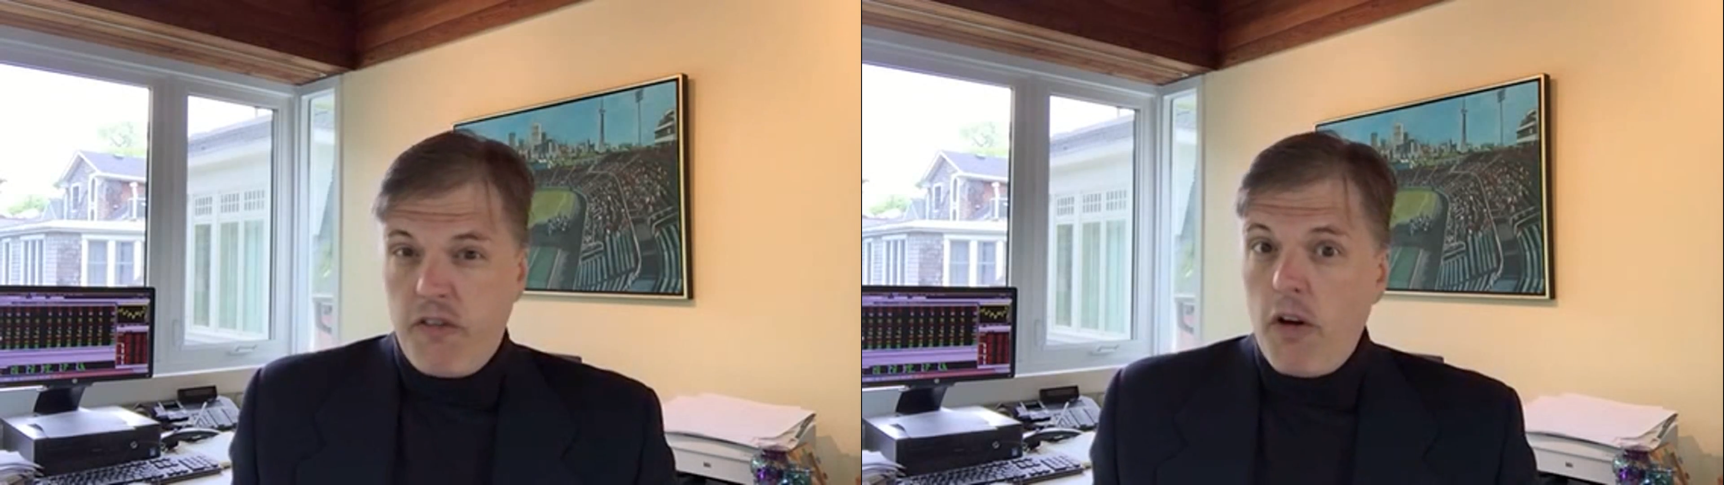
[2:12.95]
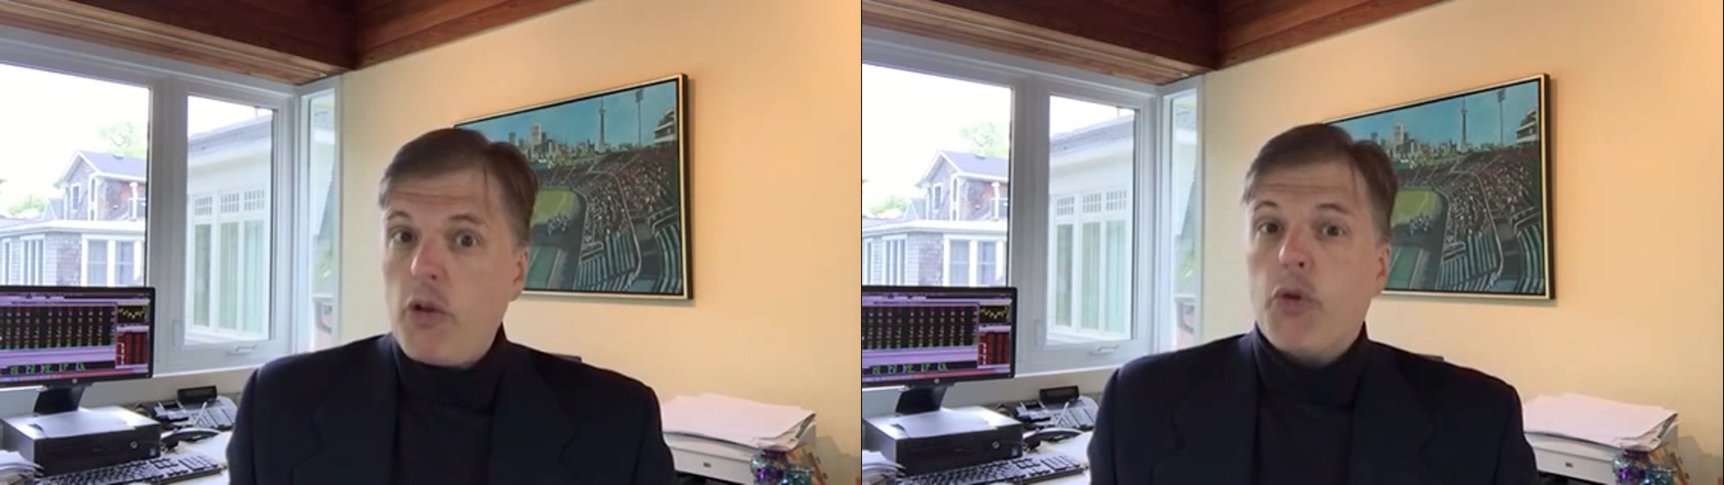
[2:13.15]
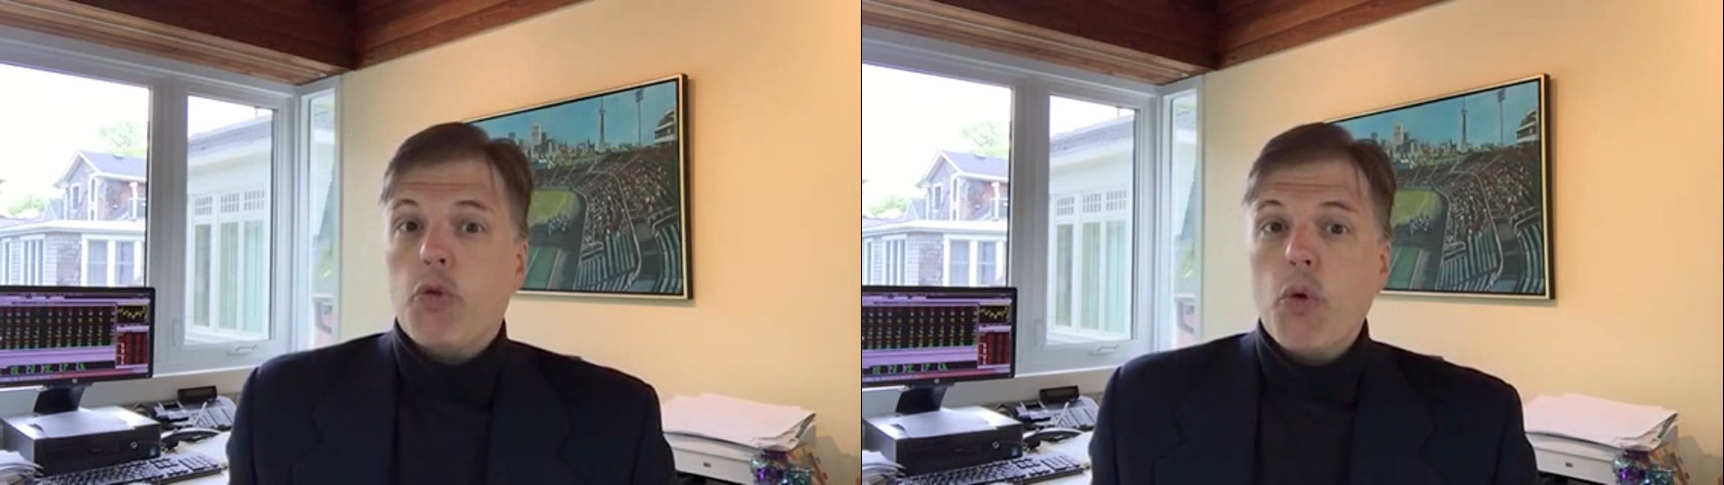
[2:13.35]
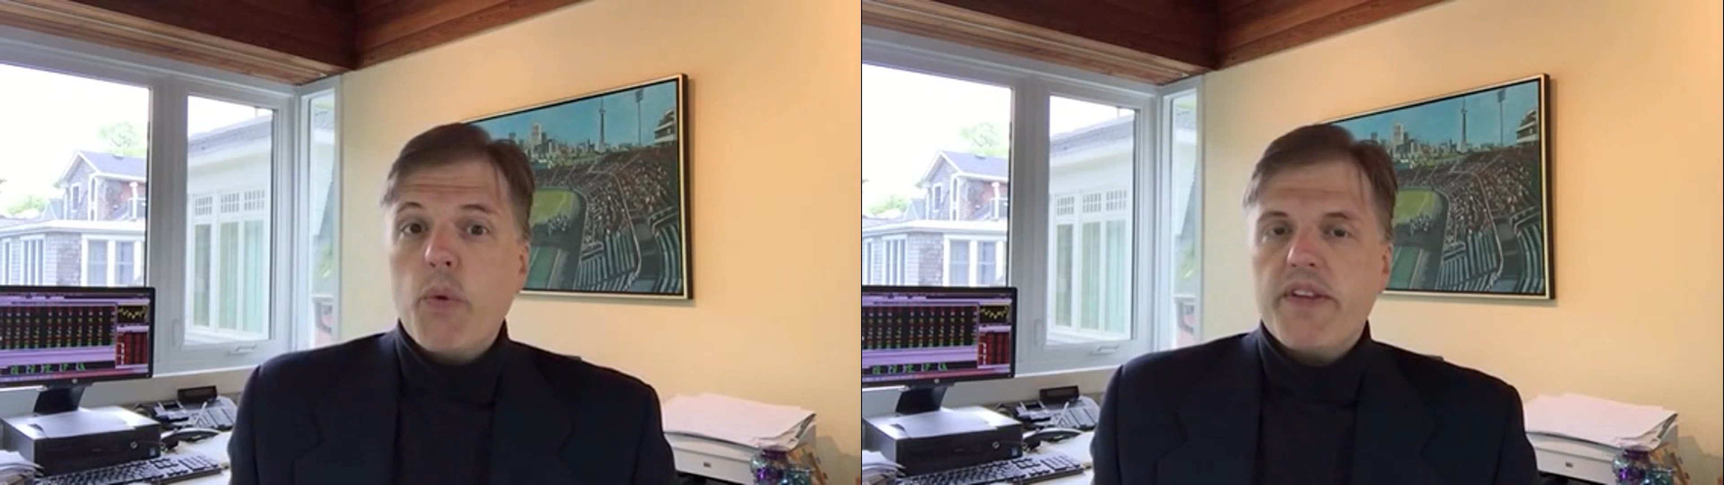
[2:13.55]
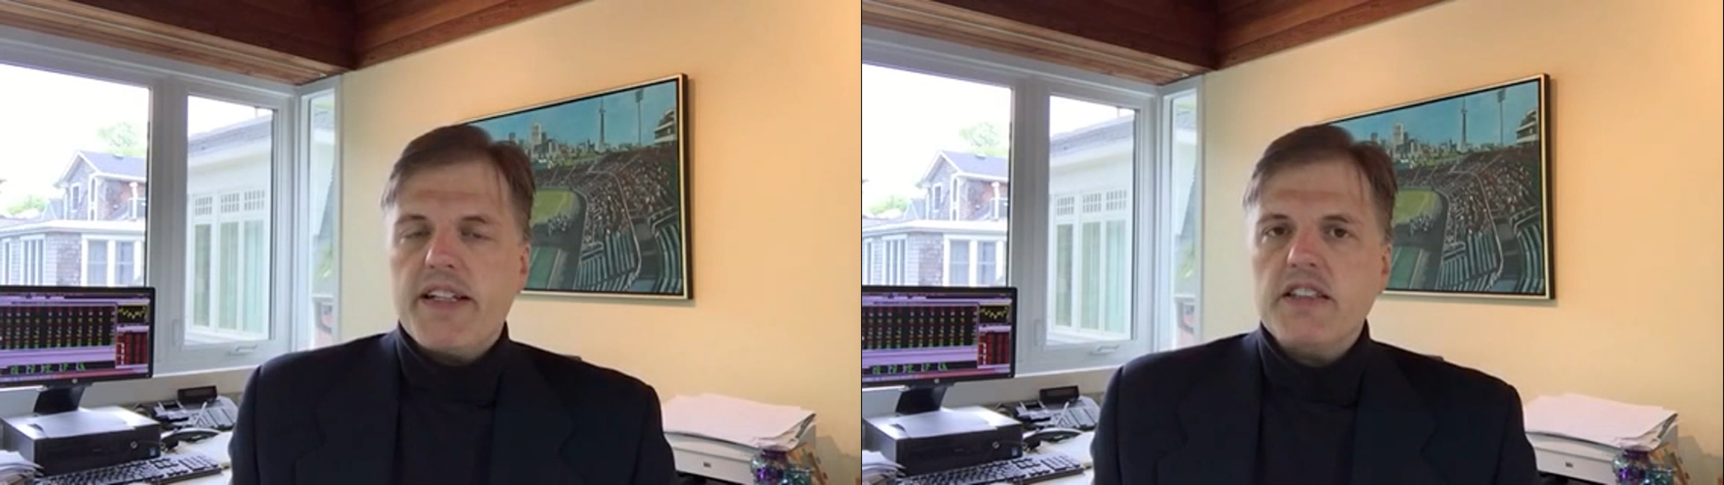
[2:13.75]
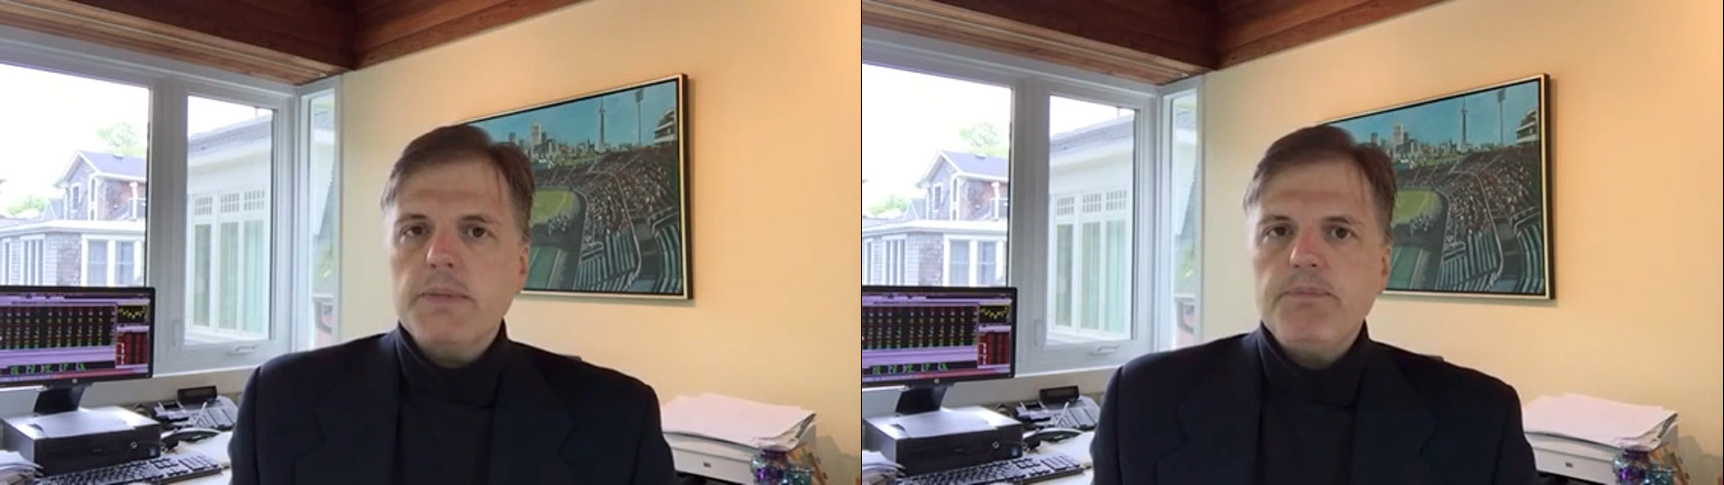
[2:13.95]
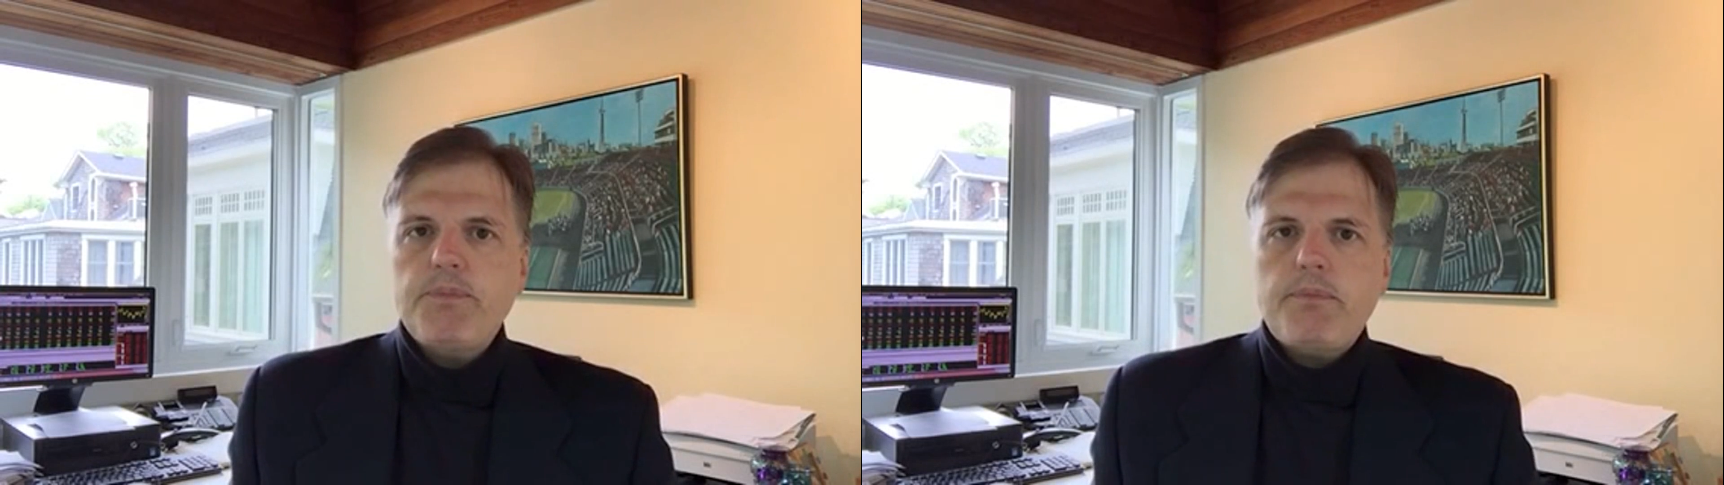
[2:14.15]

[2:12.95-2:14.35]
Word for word: to follow through with this,